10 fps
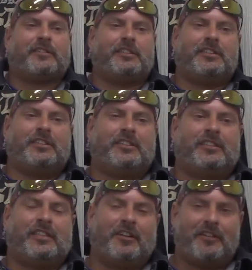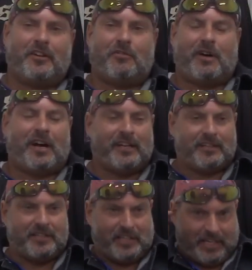And you don't know why
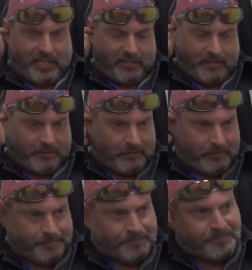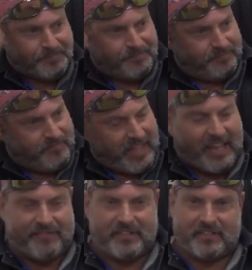until the end. They
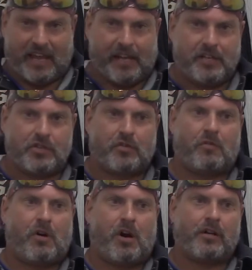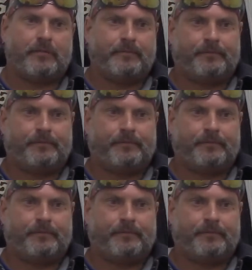had this angel walk.